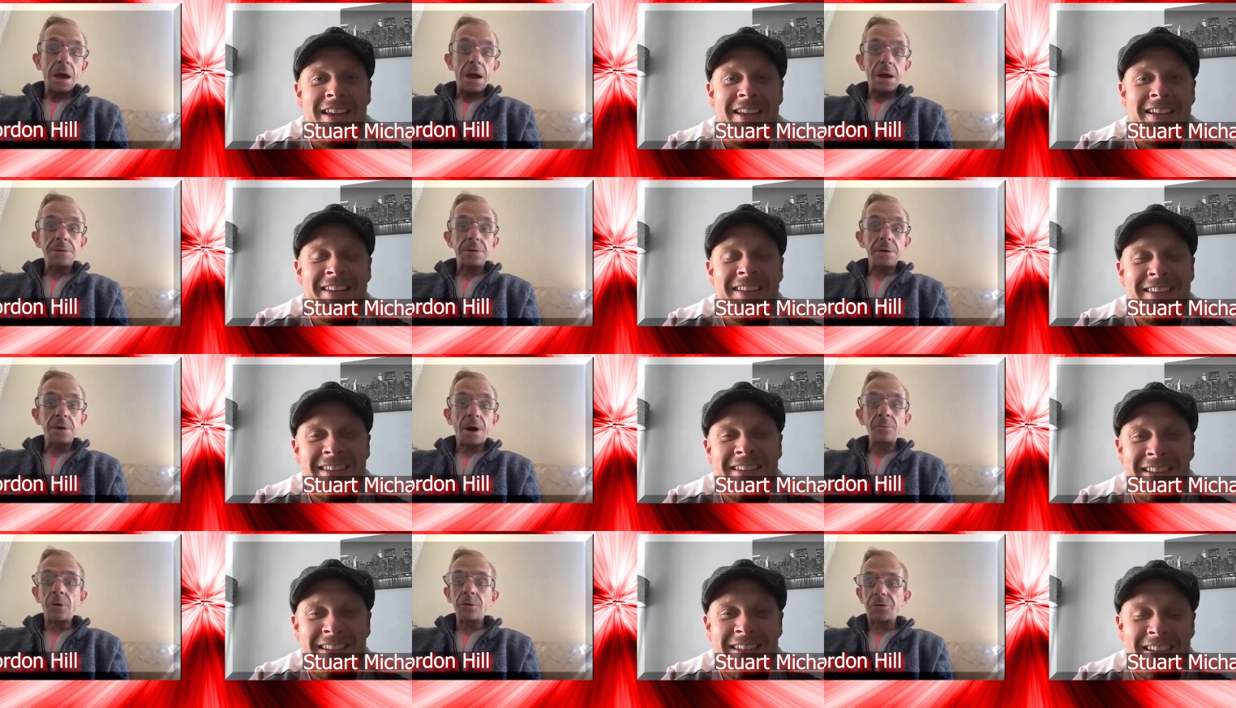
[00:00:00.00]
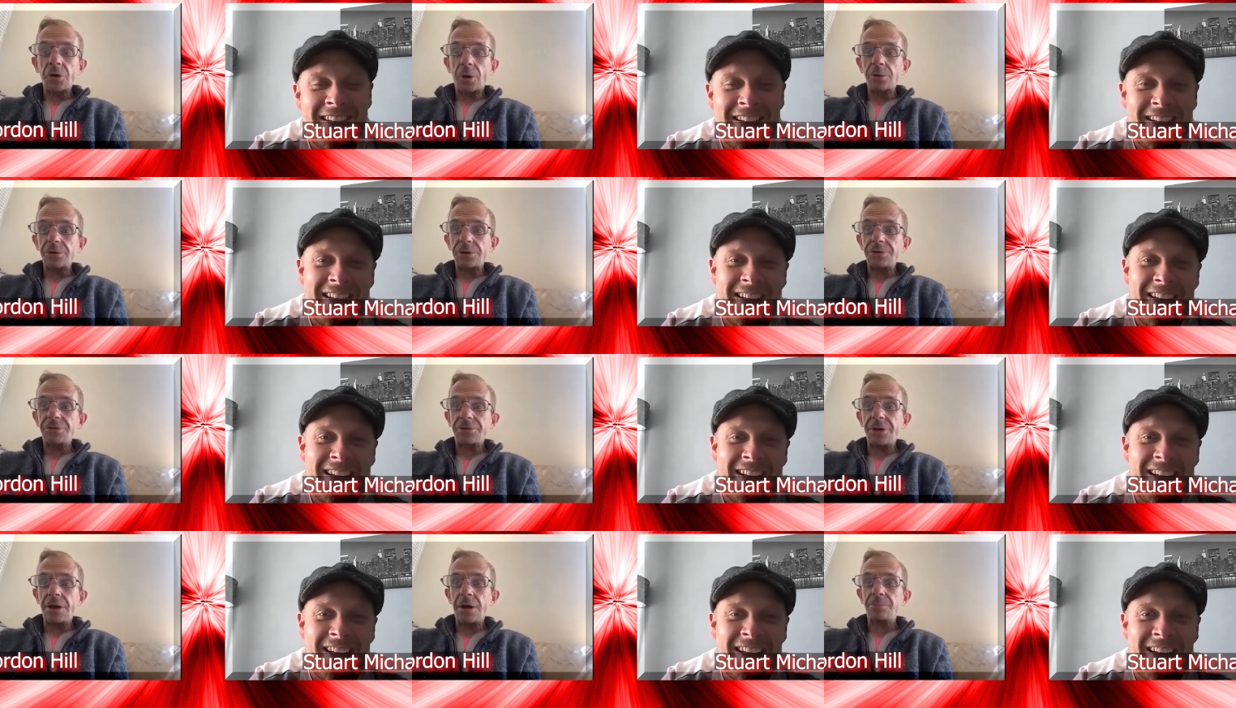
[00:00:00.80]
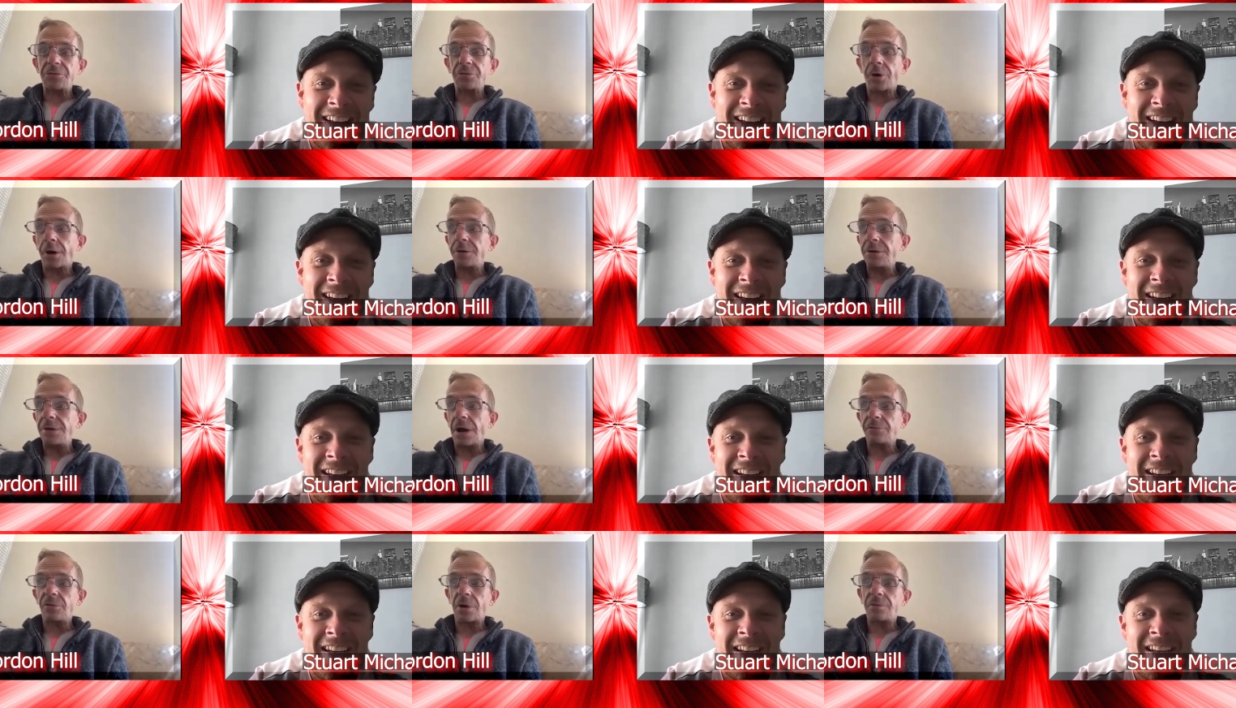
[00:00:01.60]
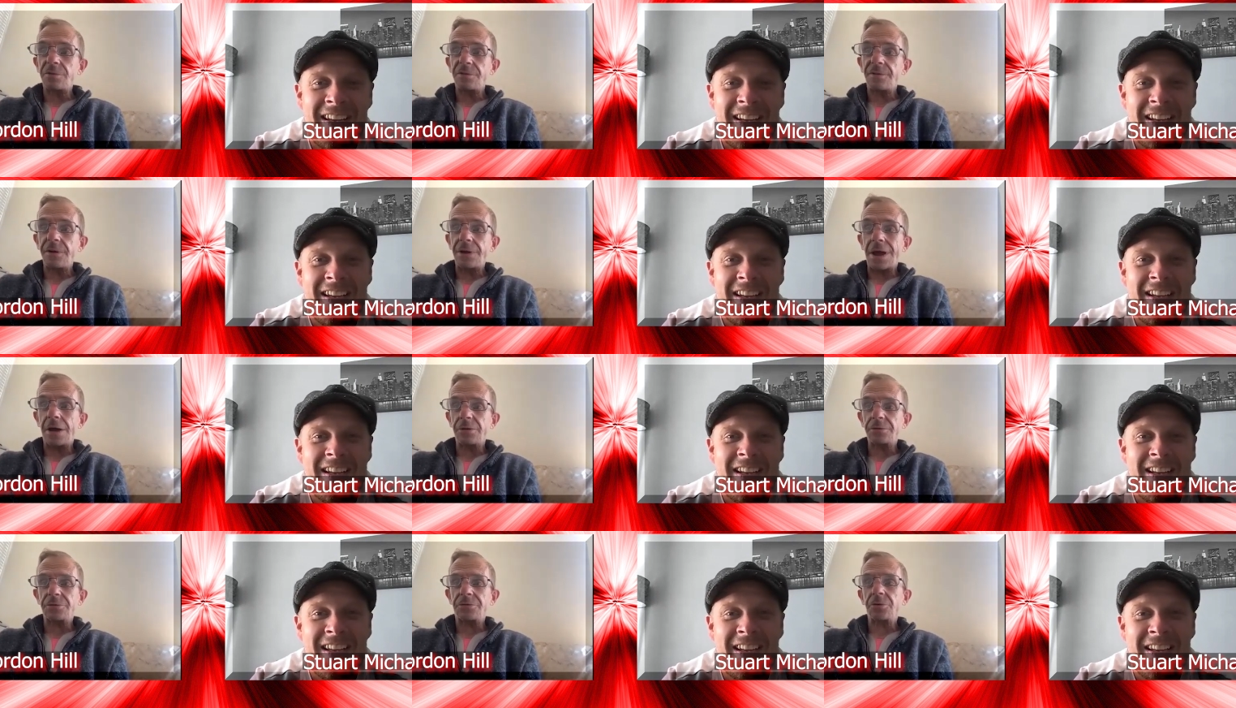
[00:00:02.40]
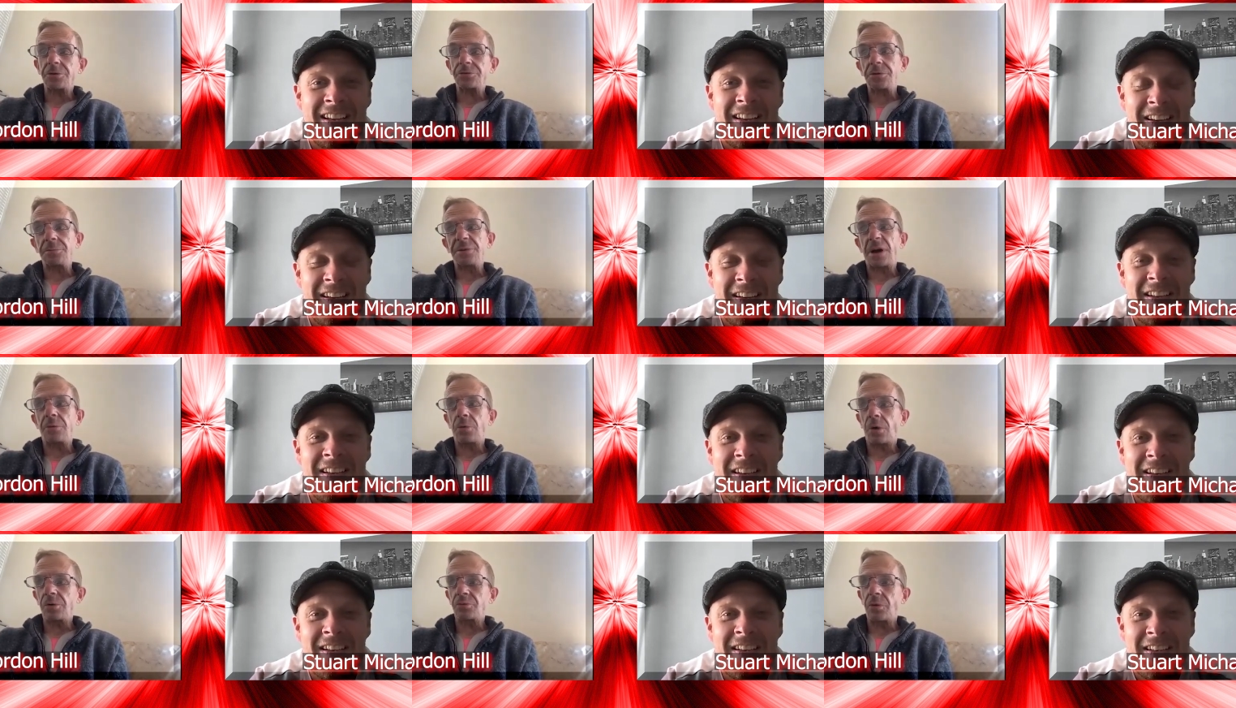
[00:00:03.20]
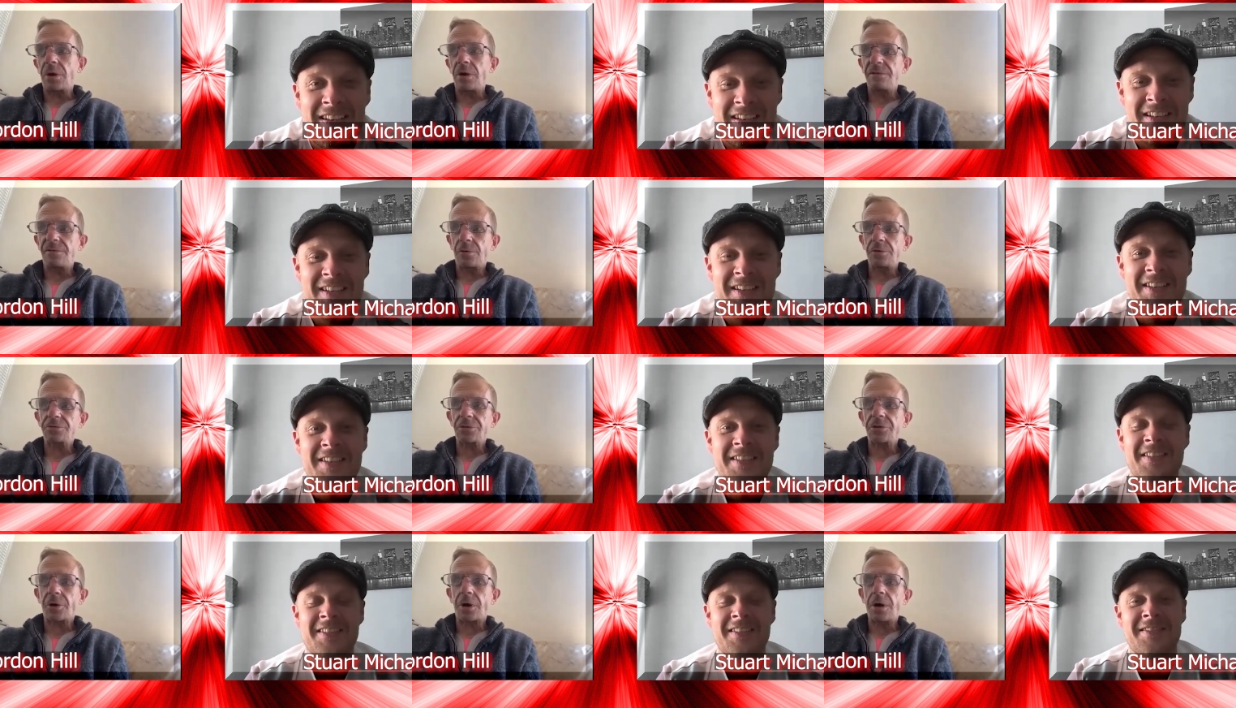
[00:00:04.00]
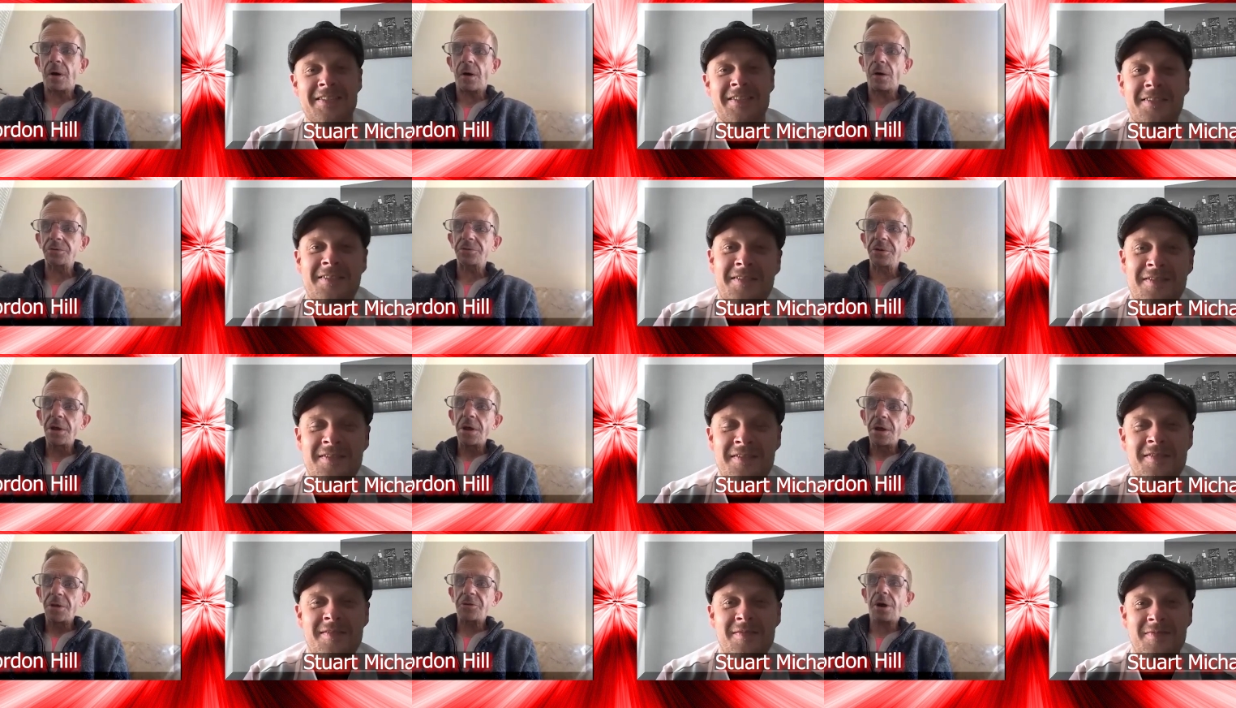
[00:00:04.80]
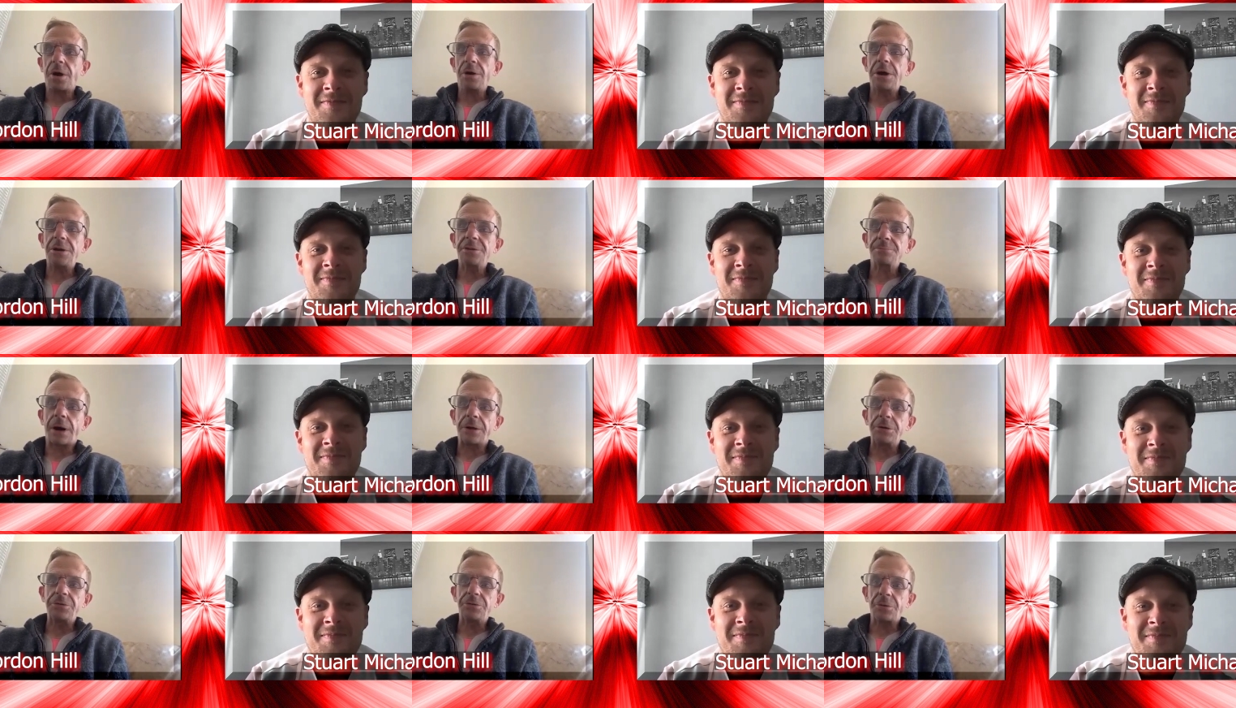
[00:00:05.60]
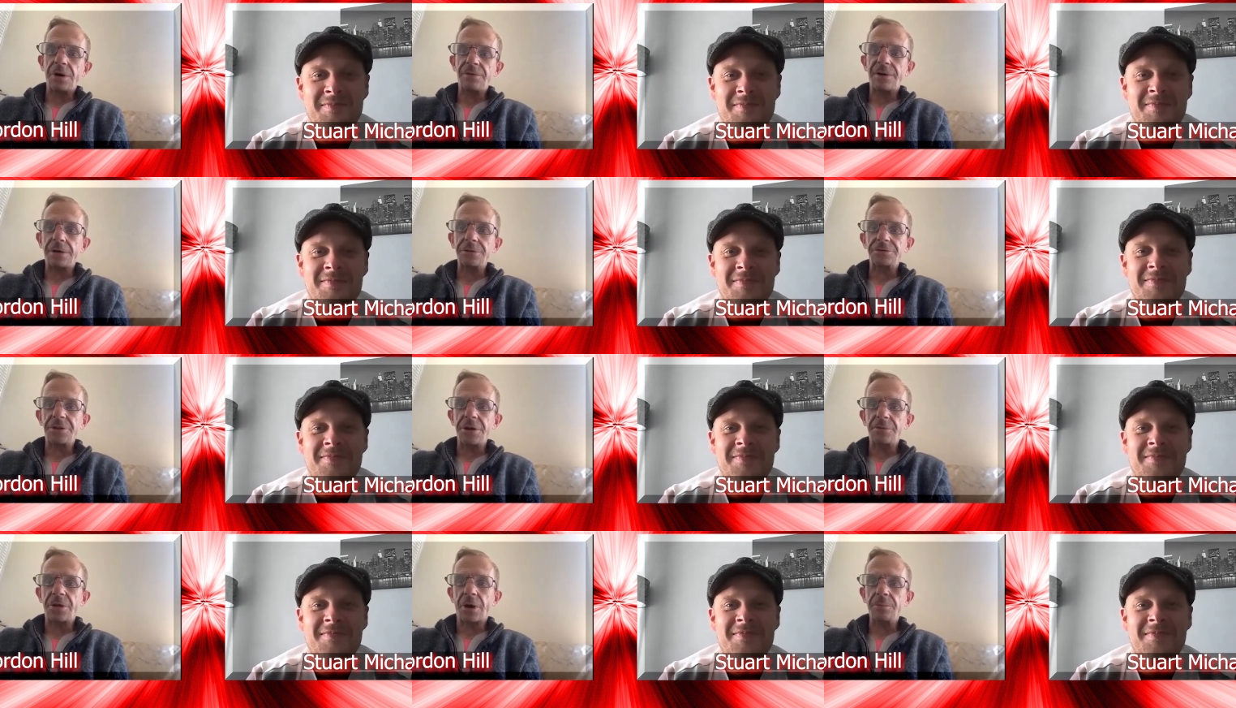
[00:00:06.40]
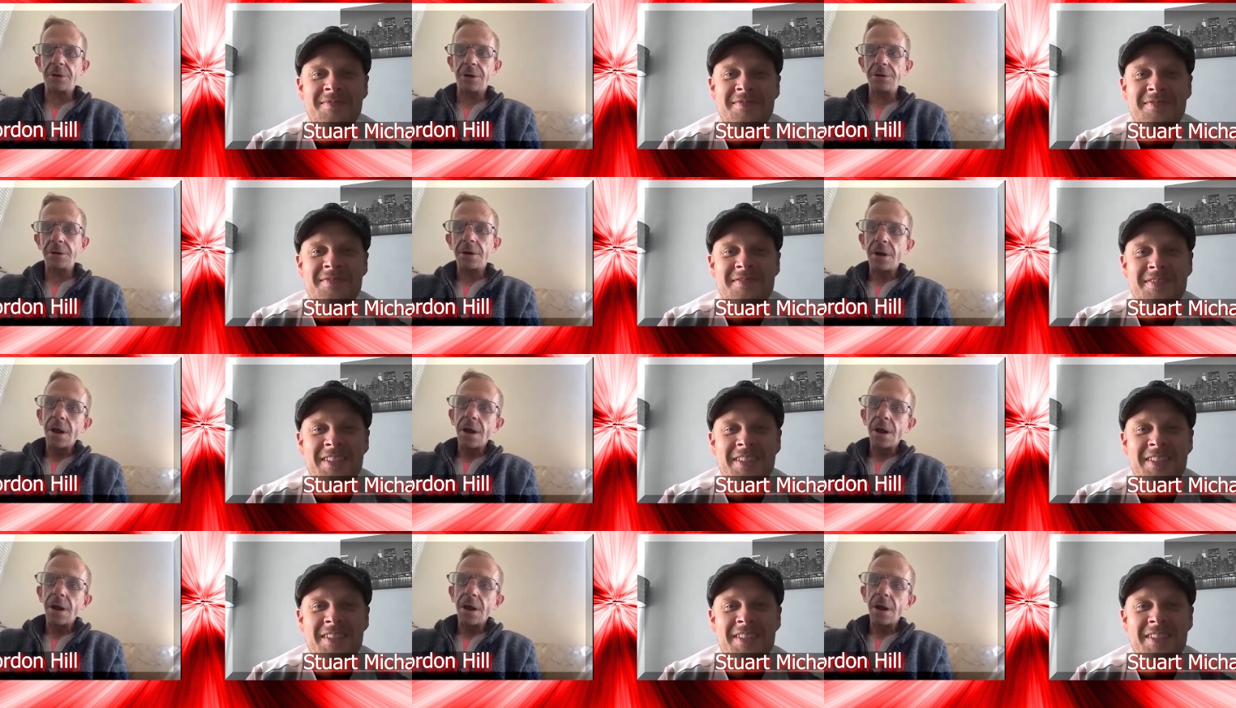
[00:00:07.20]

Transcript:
Speaker 1: and I'm on top of this step trying to level everything out. Touching the bloke I was working for was a tight ass, trying to get his money's worth out of the skip company.